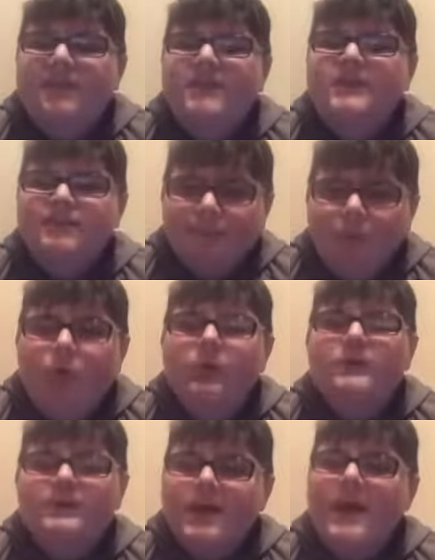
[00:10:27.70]

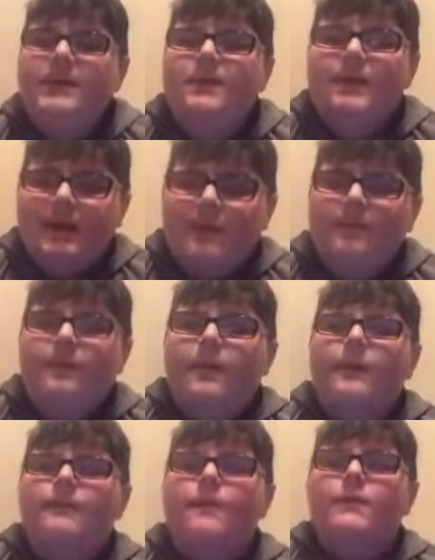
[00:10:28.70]
smallest stadium in
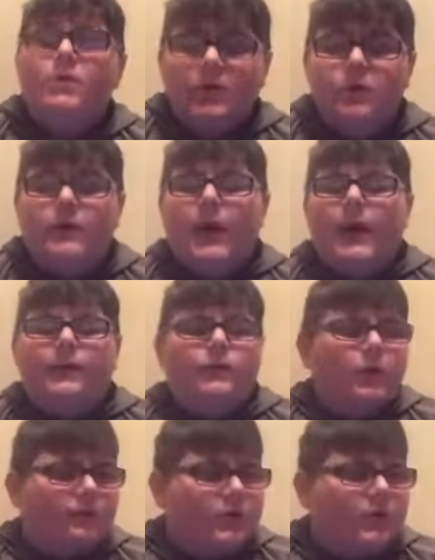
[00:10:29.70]
the UK,
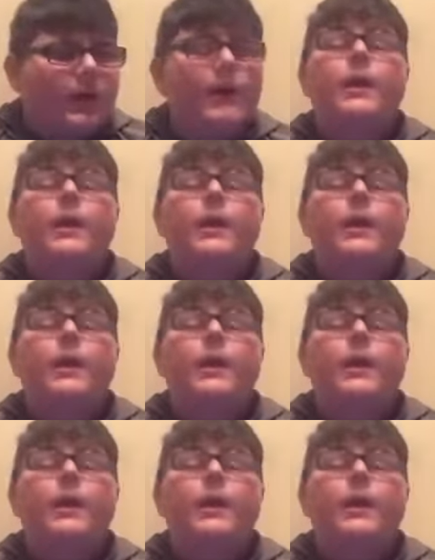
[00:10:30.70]
not the UK,